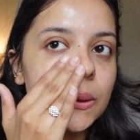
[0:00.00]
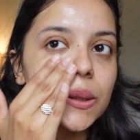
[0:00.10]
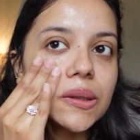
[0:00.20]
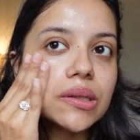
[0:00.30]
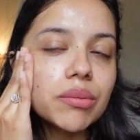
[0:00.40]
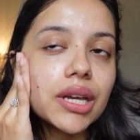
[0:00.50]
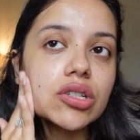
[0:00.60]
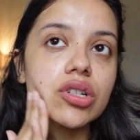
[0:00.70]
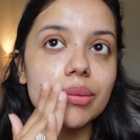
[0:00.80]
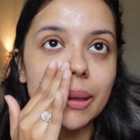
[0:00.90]
just to make
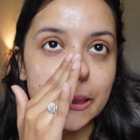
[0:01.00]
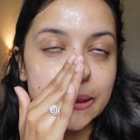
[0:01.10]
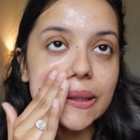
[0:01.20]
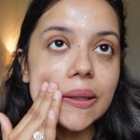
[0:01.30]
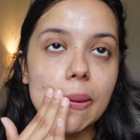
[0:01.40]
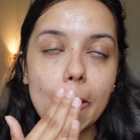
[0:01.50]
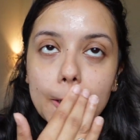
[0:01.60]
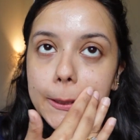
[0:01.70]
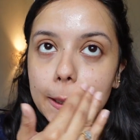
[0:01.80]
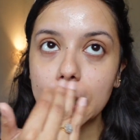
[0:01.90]
sure my skin
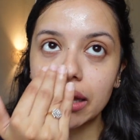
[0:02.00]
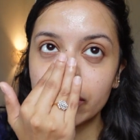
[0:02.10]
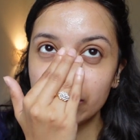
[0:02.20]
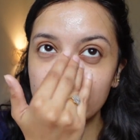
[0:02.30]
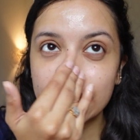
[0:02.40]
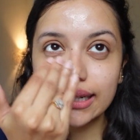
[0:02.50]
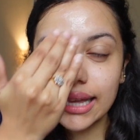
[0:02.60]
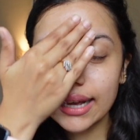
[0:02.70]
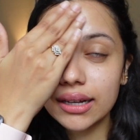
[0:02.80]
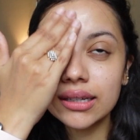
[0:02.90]
is feeling
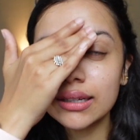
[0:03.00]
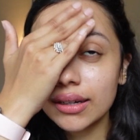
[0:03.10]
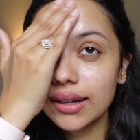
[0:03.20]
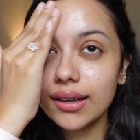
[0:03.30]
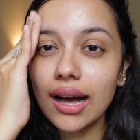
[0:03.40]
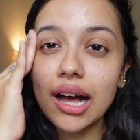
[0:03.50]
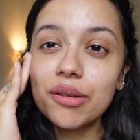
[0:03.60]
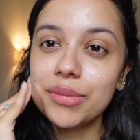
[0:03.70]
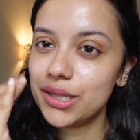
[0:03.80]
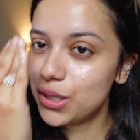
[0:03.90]
like
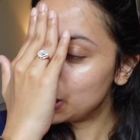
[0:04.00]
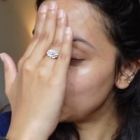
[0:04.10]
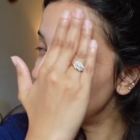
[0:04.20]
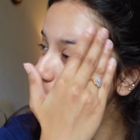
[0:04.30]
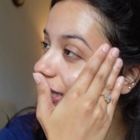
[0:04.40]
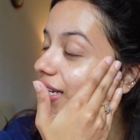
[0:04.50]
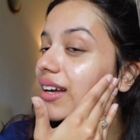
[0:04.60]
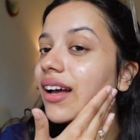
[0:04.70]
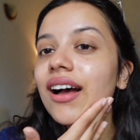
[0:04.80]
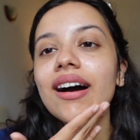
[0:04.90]
calm and soothed
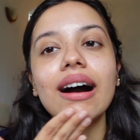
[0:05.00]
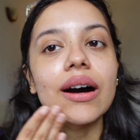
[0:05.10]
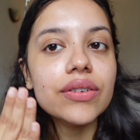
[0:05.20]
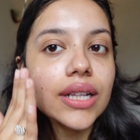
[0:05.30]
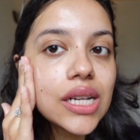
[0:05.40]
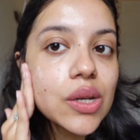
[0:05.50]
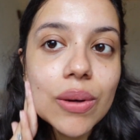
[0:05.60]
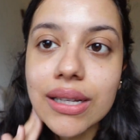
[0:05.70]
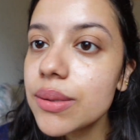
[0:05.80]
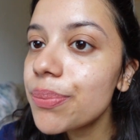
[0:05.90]
after that
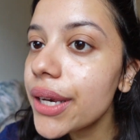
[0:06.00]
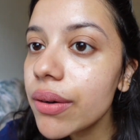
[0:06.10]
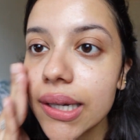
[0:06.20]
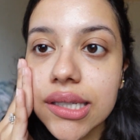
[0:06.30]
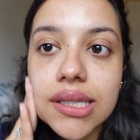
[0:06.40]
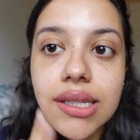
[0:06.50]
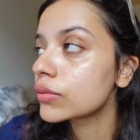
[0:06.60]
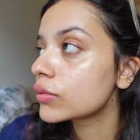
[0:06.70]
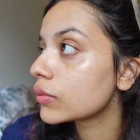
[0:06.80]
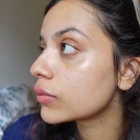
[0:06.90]
new experience.
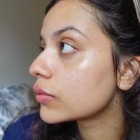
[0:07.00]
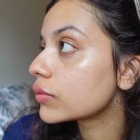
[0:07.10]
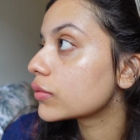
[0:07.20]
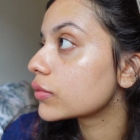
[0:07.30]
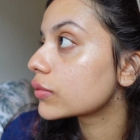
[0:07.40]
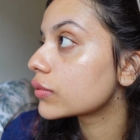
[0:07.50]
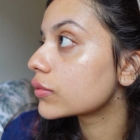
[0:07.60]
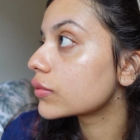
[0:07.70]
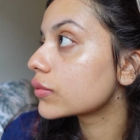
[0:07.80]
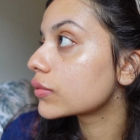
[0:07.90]
This is what
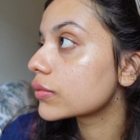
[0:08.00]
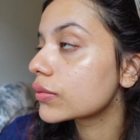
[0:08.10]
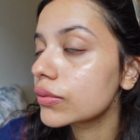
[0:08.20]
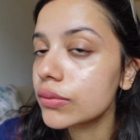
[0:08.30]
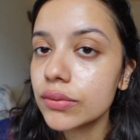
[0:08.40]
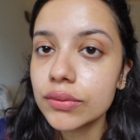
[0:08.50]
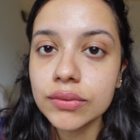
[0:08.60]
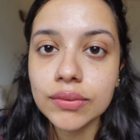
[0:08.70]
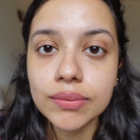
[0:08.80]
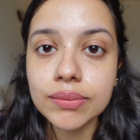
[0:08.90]

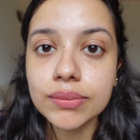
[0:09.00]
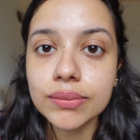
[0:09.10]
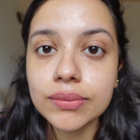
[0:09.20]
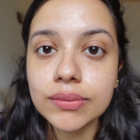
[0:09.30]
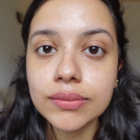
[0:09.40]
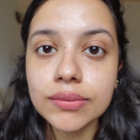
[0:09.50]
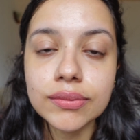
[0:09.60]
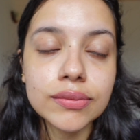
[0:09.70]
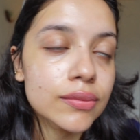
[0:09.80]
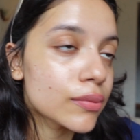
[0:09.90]
my skin looks
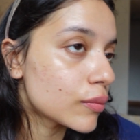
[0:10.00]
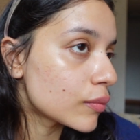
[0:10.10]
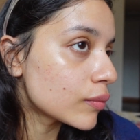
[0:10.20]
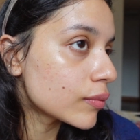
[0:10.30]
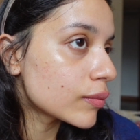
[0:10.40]
like on day one.